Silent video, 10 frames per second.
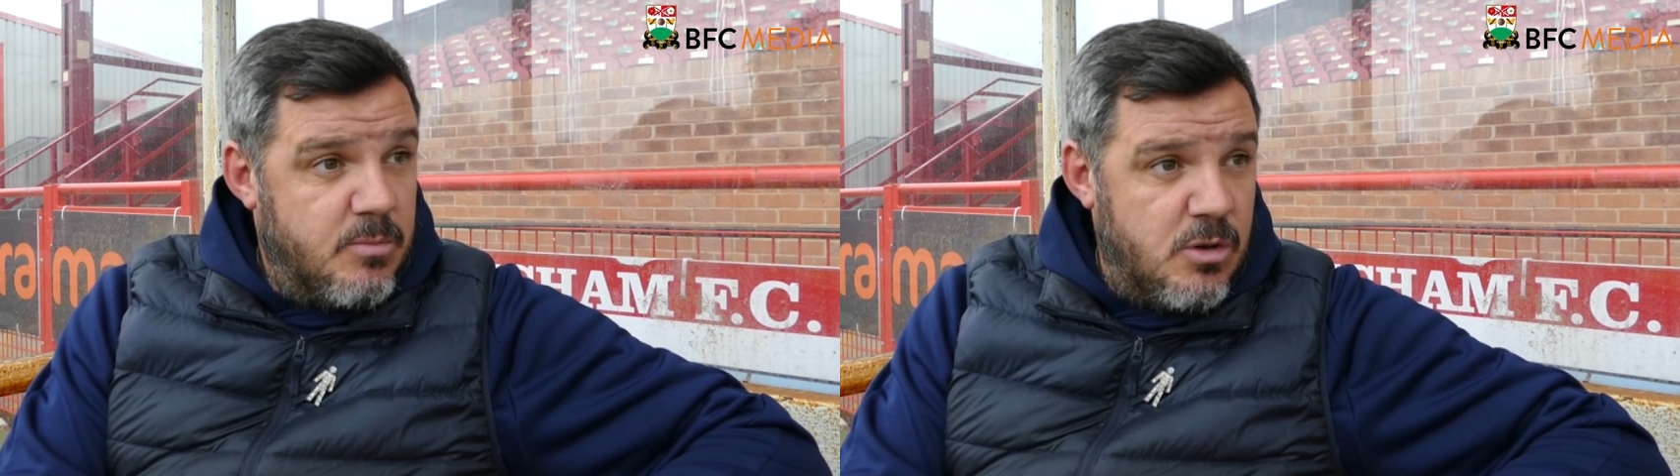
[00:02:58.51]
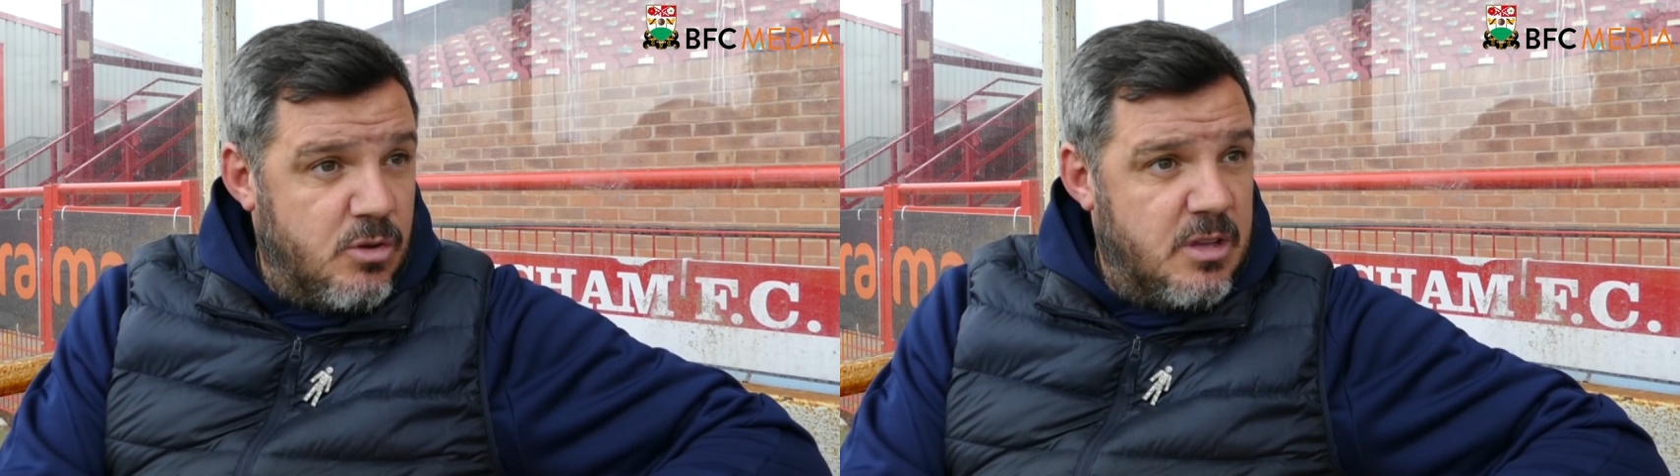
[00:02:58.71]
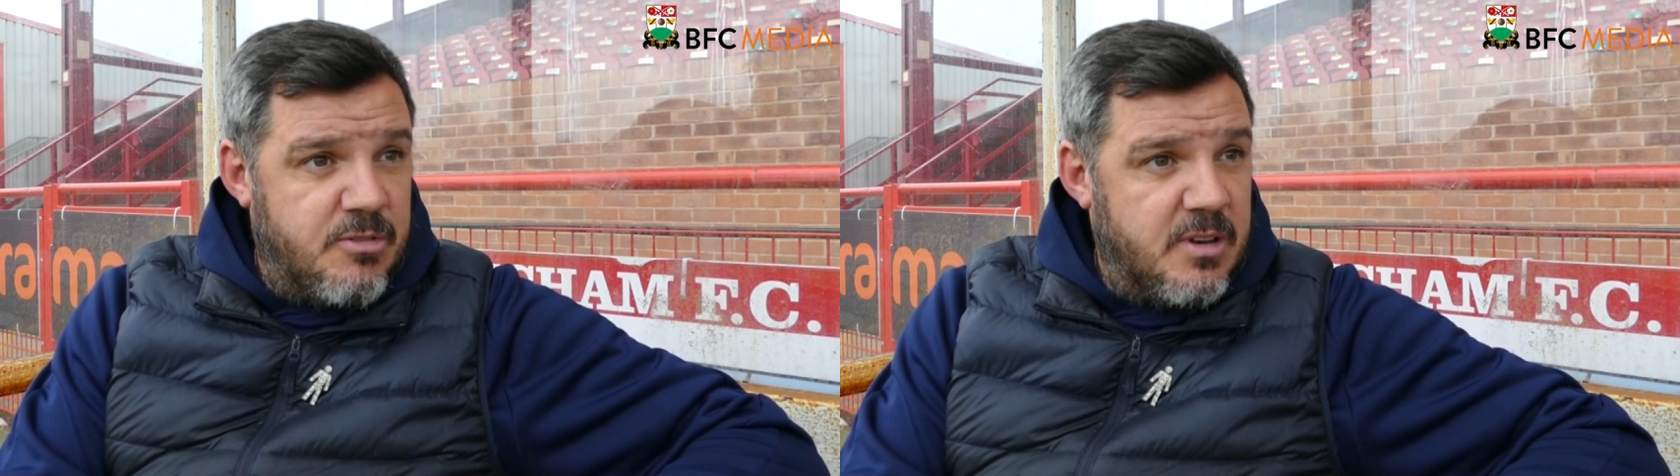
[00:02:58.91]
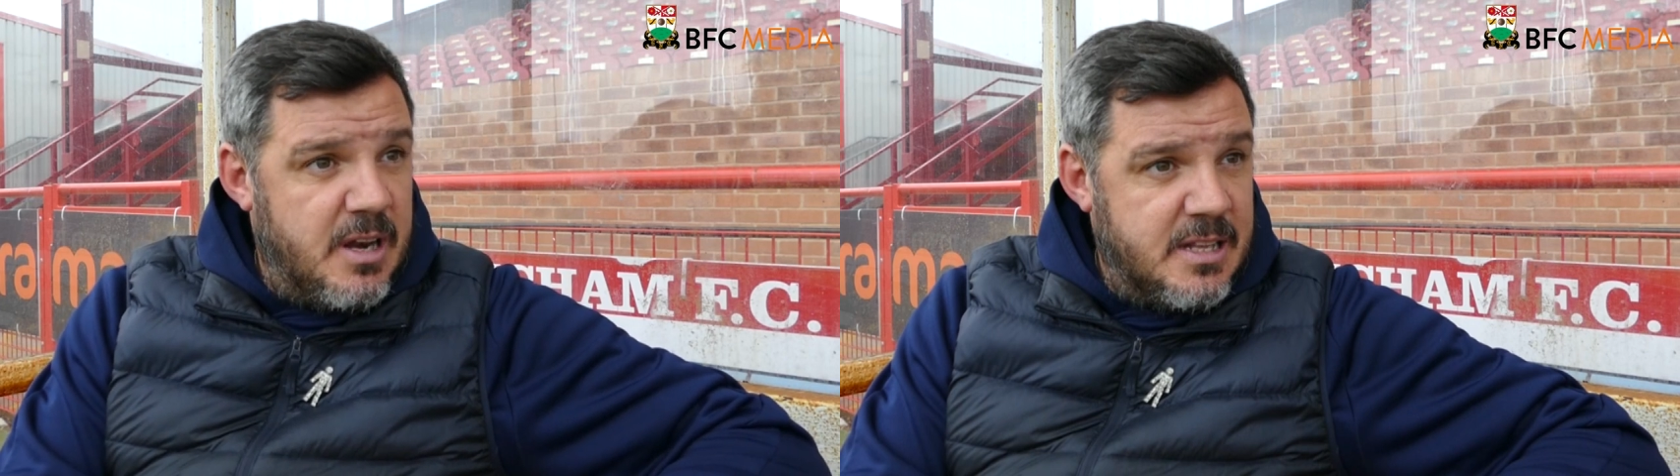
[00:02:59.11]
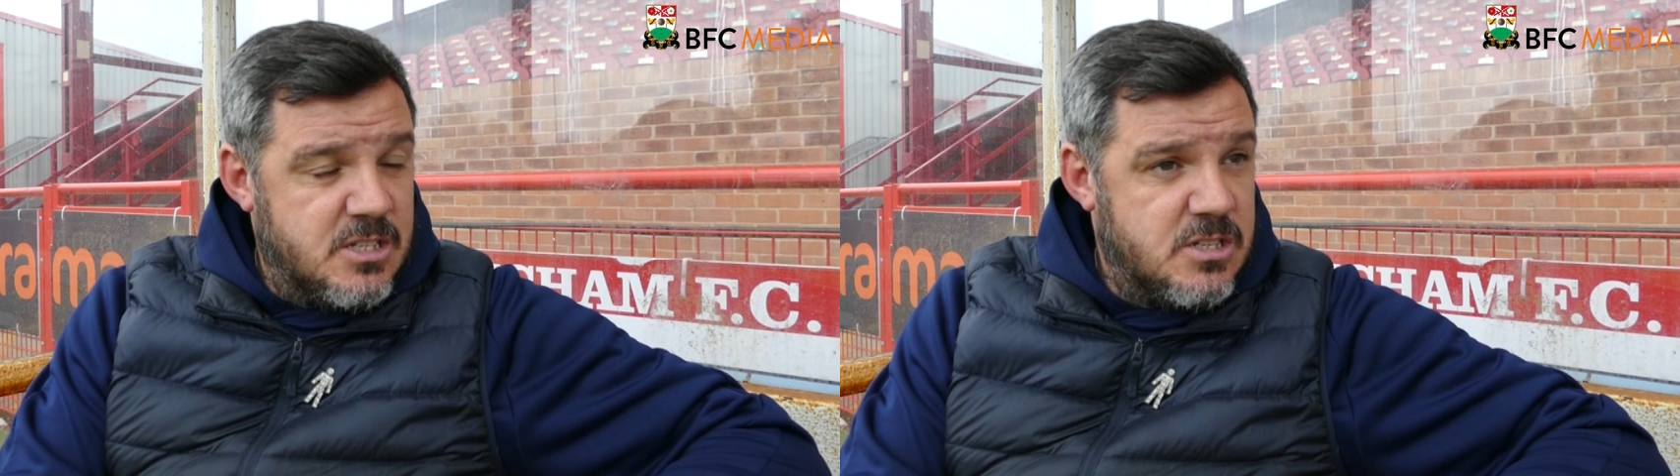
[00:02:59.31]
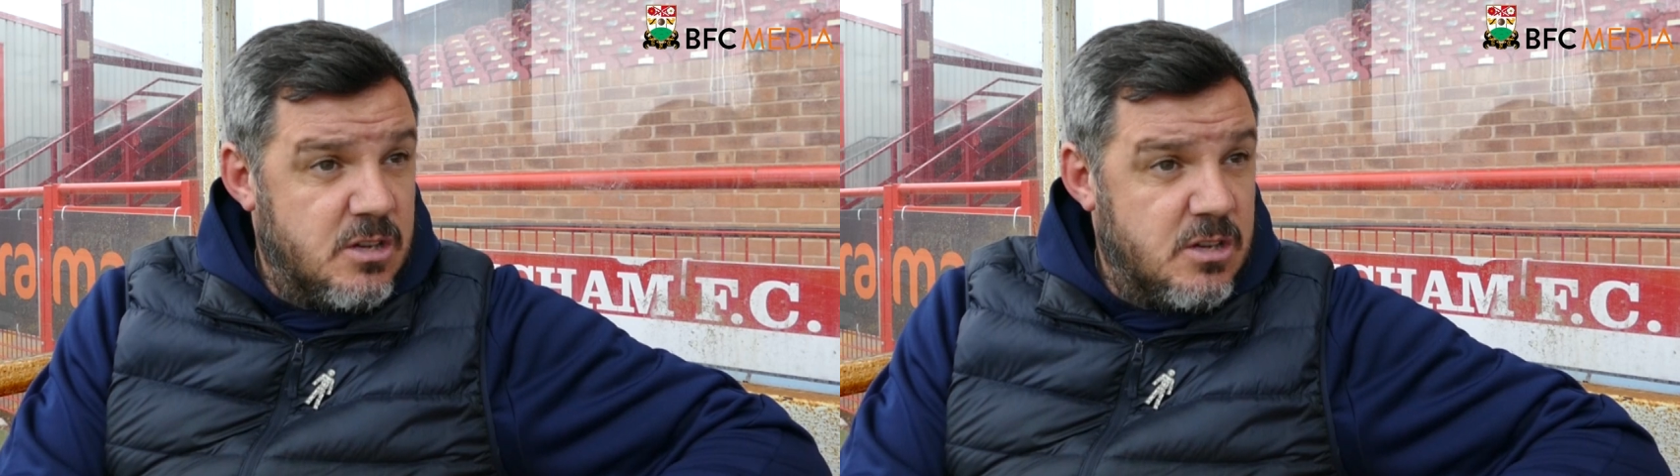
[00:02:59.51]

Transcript: delighted for the lads.